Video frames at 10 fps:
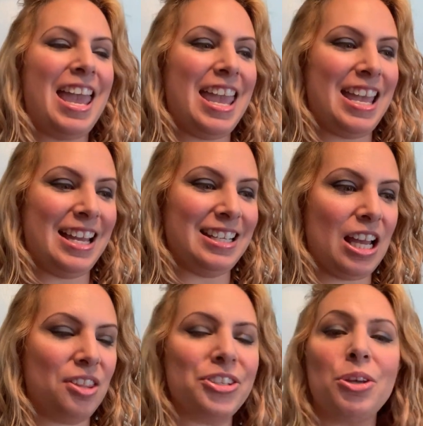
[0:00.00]
And
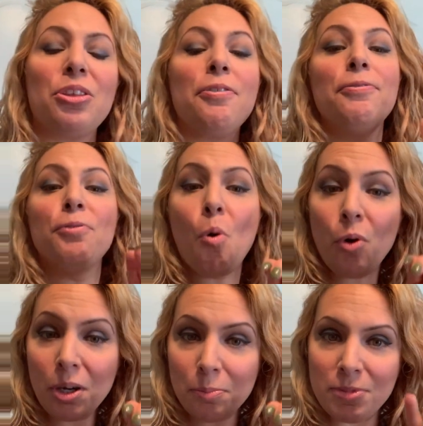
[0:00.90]
so the
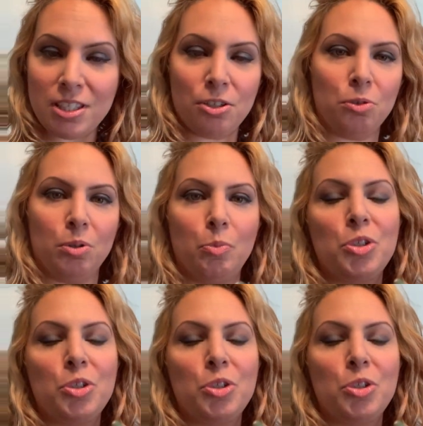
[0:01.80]
forms in her room,